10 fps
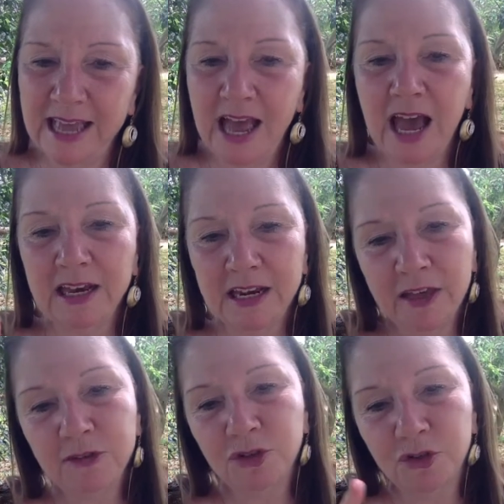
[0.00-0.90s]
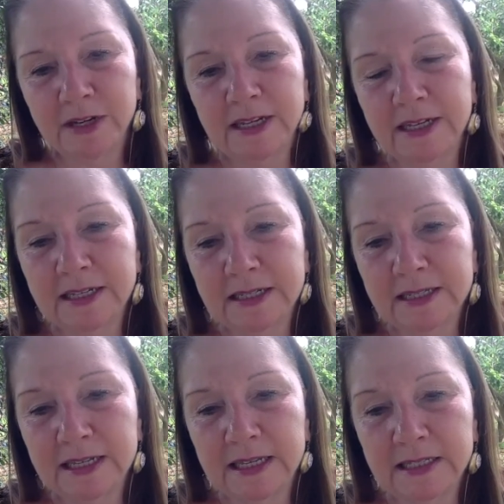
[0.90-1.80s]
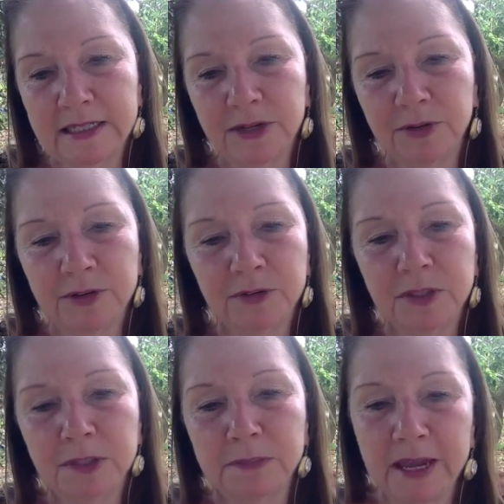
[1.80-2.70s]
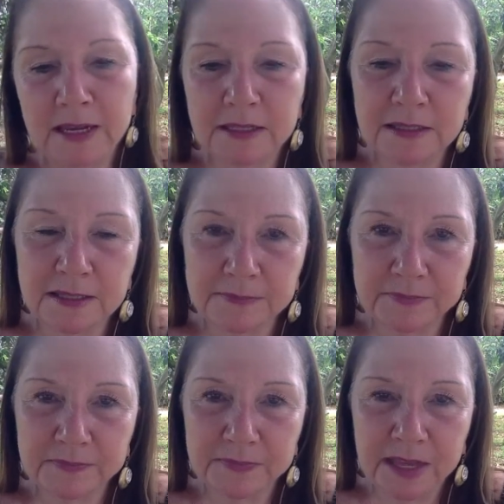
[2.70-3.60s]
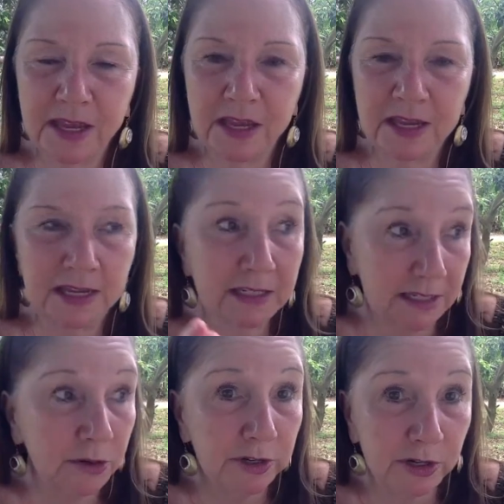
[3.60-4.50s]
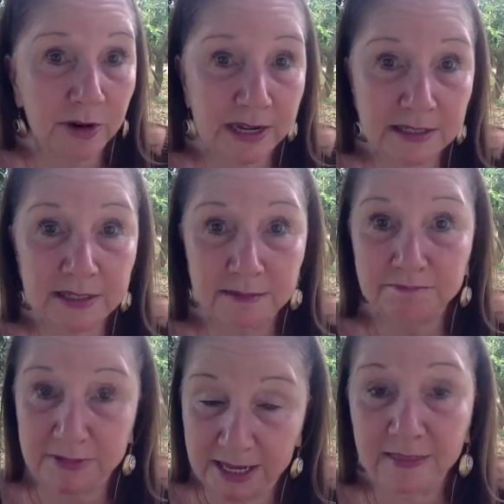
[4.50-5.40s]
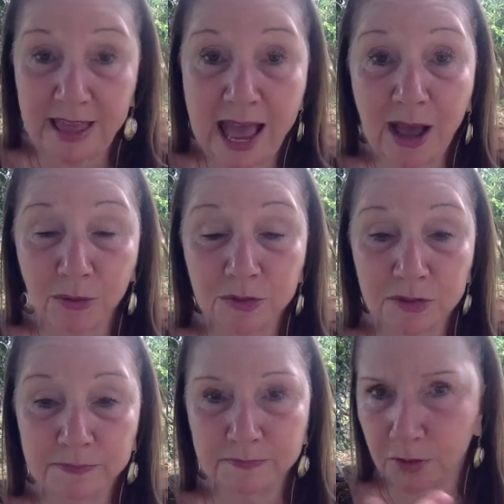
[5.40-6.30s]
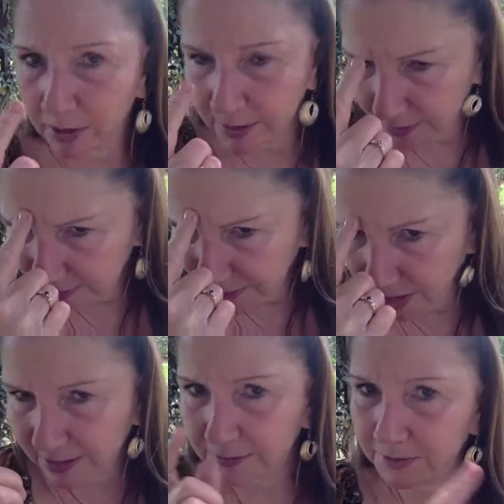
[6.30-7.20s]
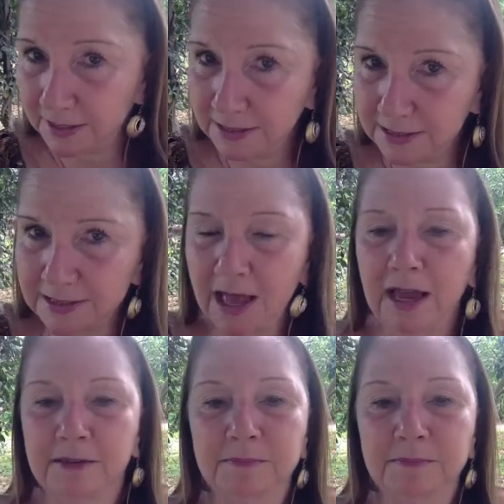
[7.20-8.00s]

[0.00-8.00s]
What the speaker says: Another trick is interior space. Interior as in the house, not in the mind, but inside.